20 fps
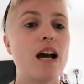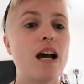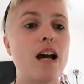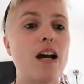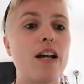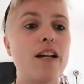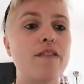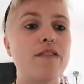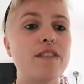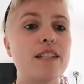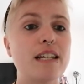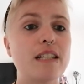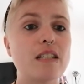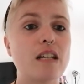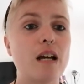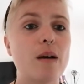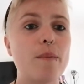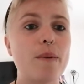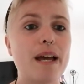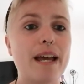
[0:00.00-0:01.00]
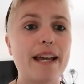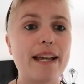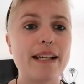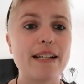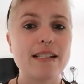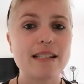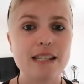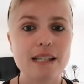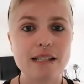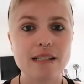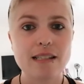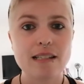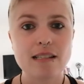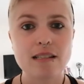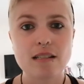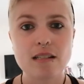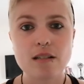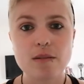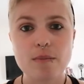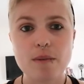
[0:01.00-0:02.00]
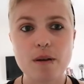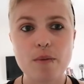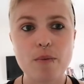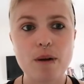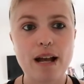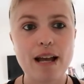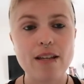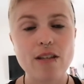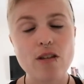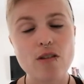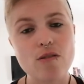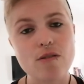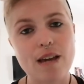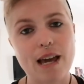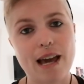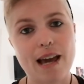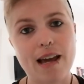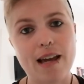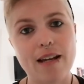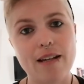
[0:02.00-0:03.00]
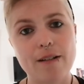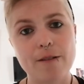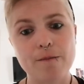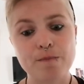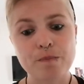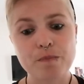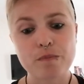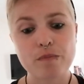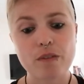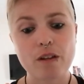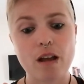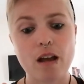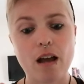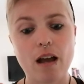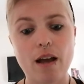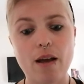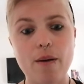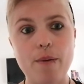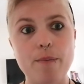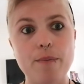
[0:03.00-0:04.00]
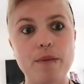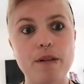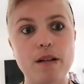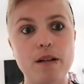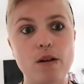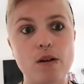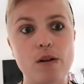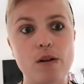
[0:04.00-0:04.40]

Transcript: I have set up a tier system where you can um,